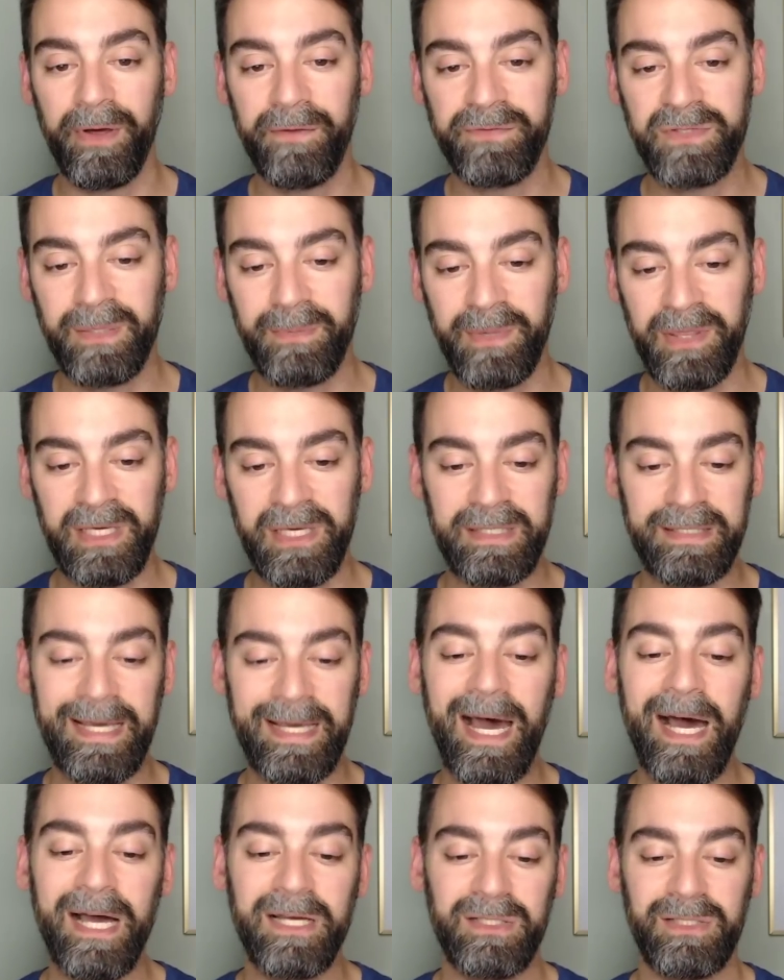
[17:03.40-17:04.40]
of some of these
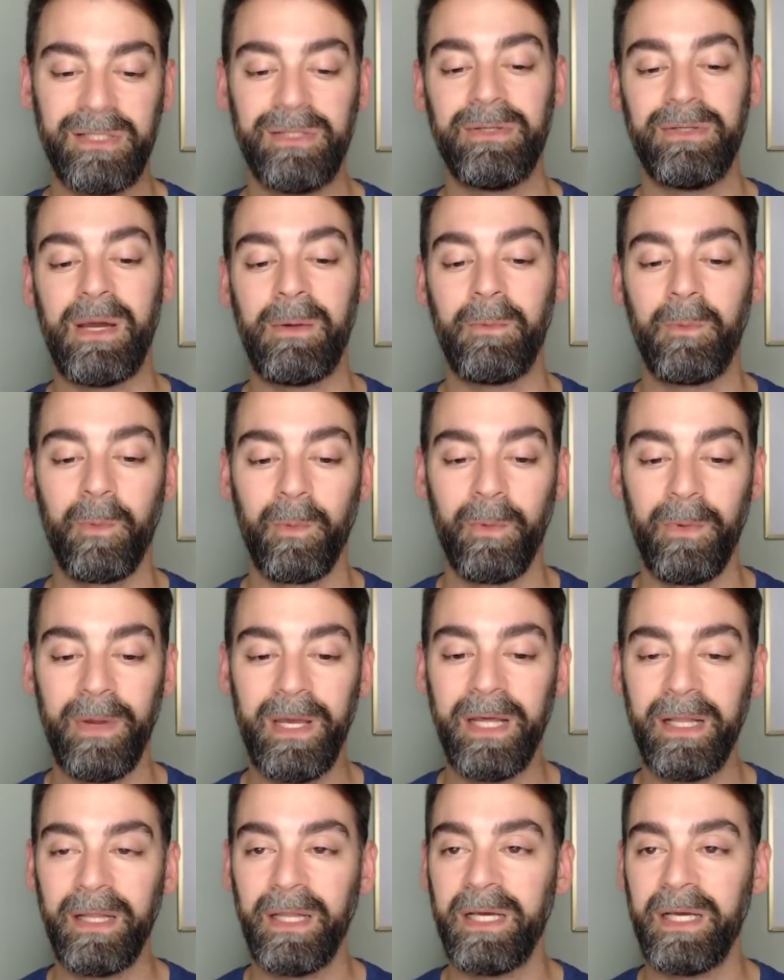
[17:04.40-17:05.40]
guys too, that
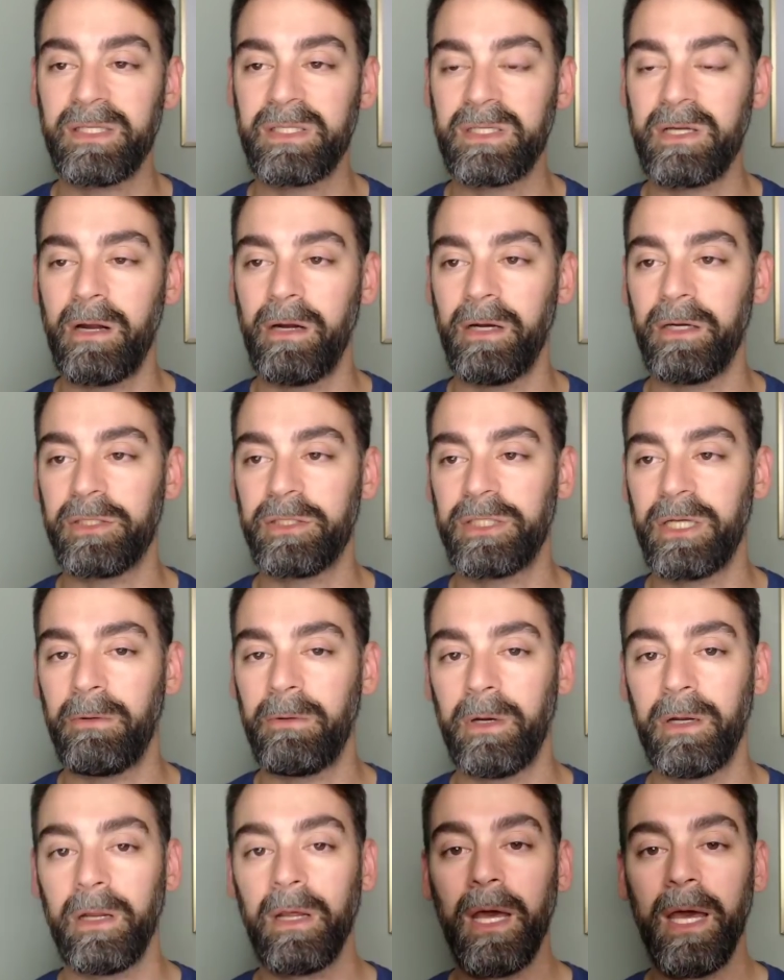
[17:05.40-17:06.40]
really started to
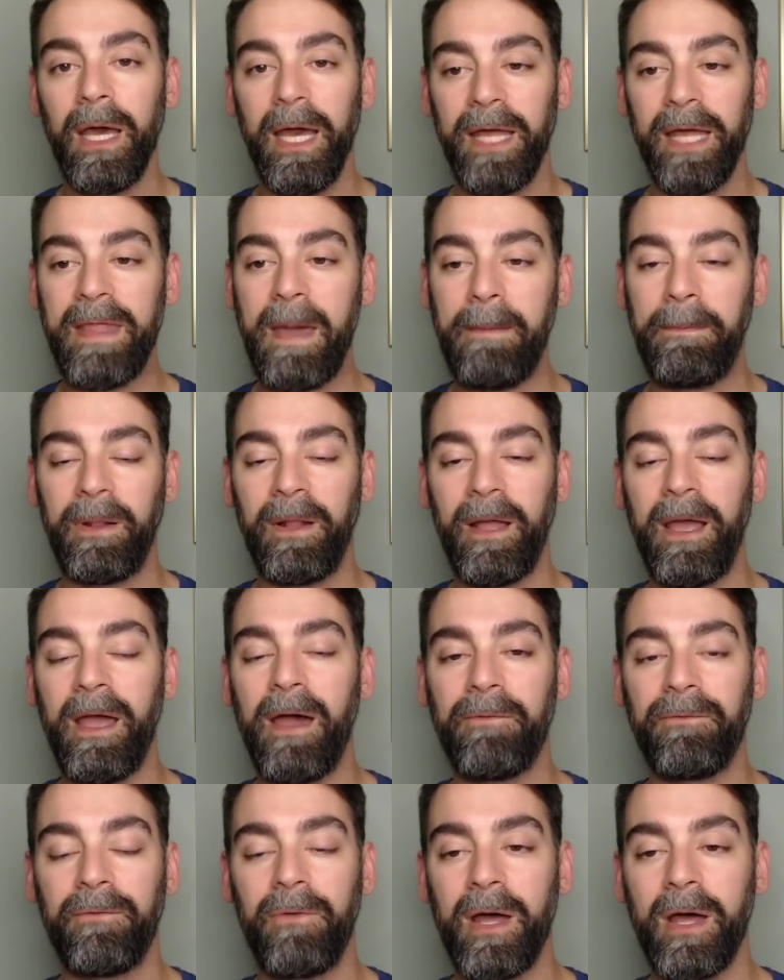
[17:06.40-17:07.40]
show it in that
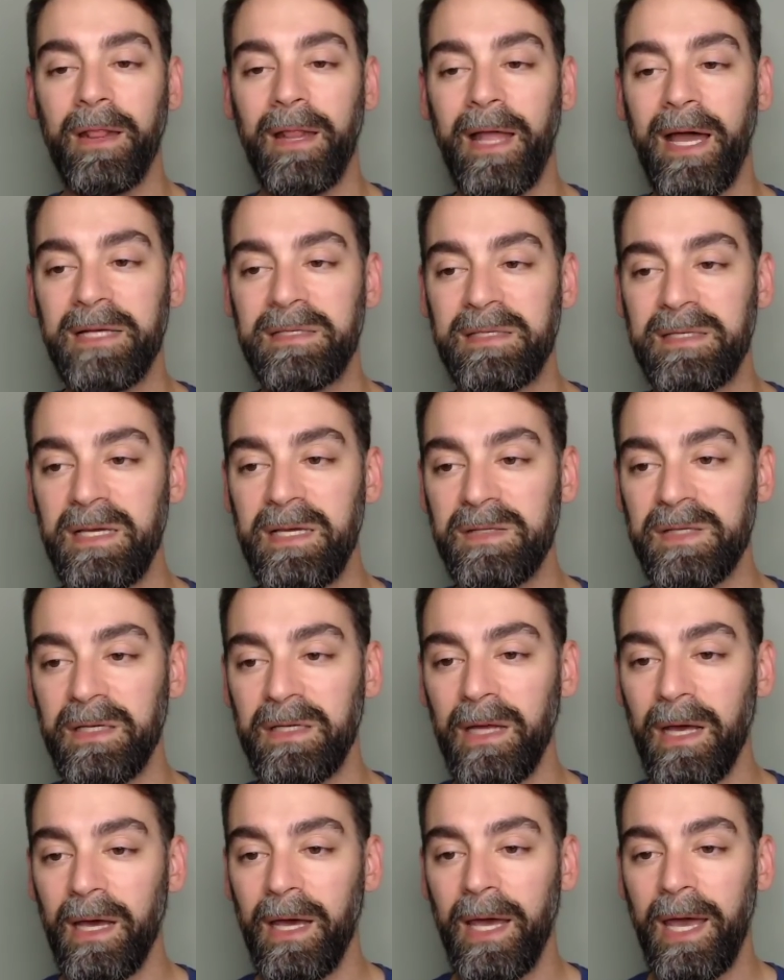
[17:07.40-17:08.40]
playoff run last
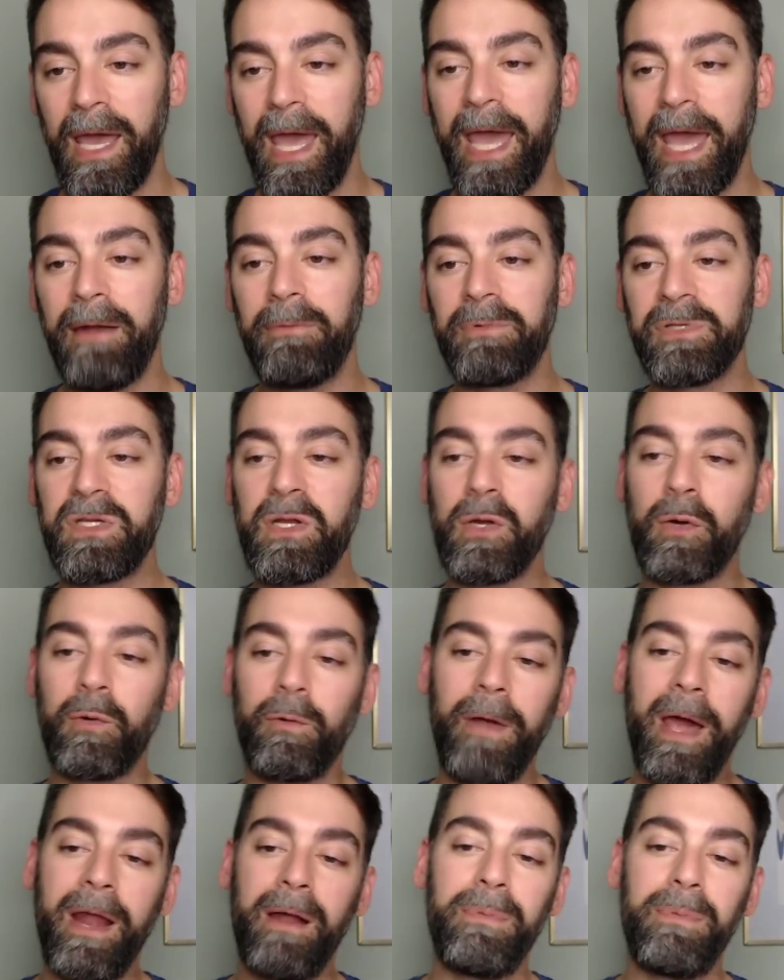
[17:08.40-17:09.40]
season. And it was an
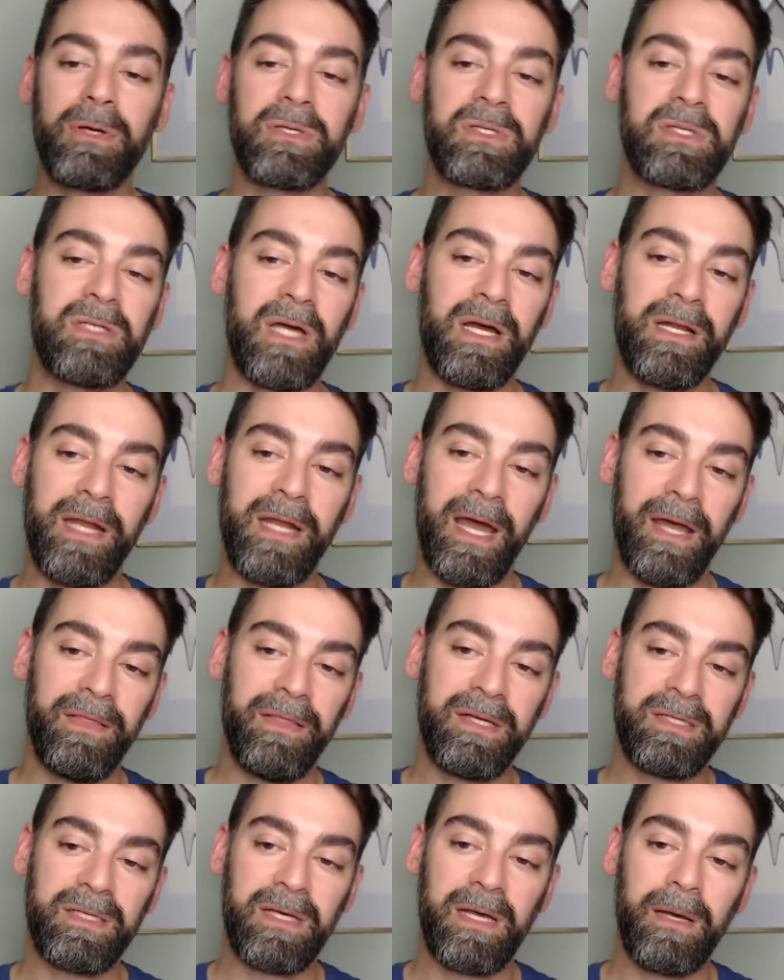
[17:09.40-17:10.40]
incredible Sunday,
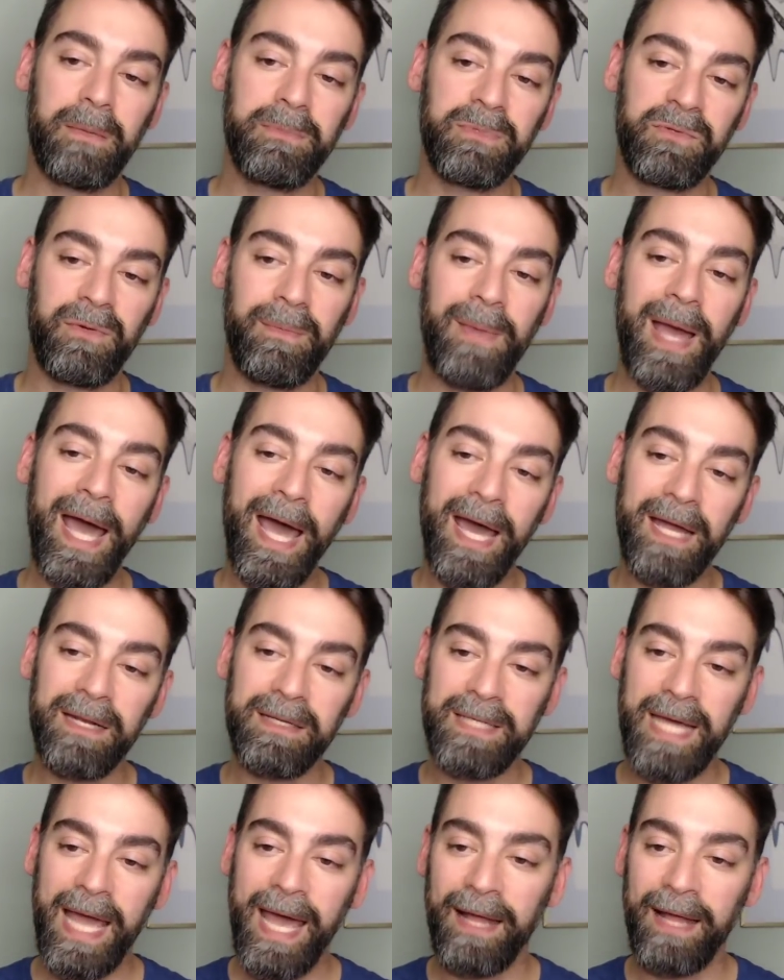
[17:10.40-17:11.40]
and this comes from
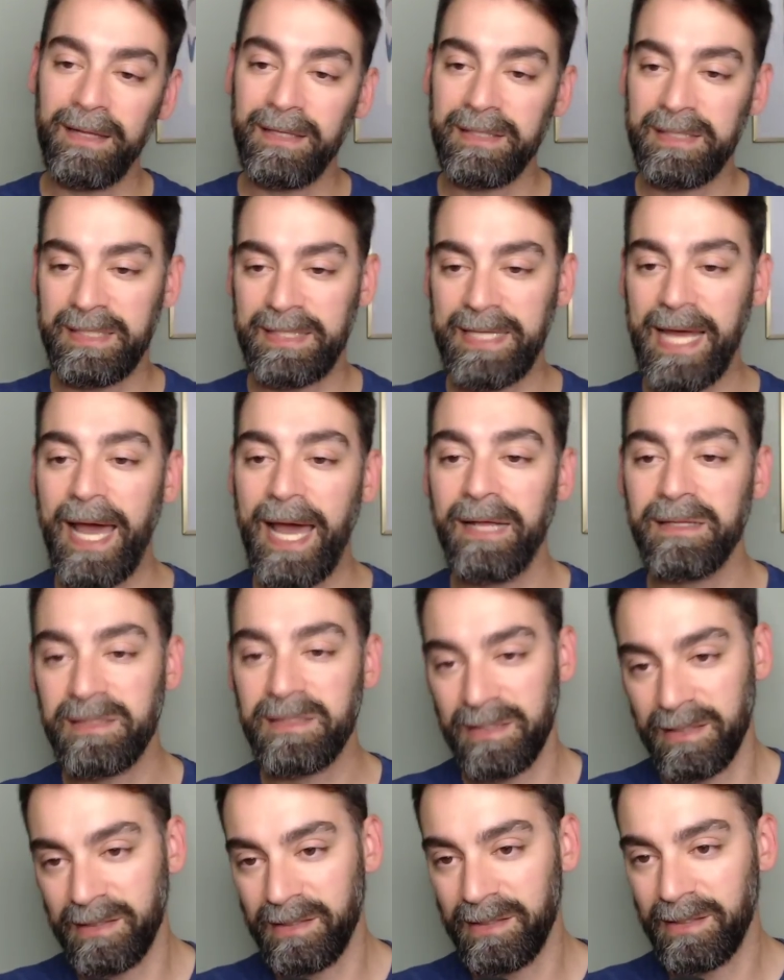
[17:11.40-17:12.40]
at Talent
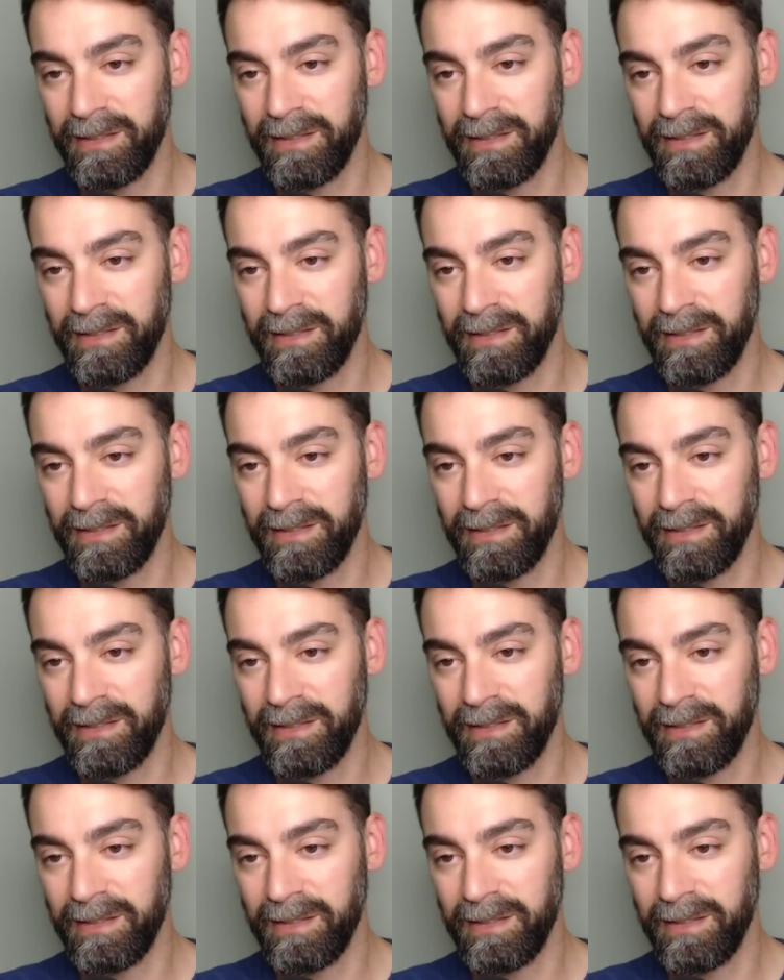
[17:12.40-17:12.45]
Stats.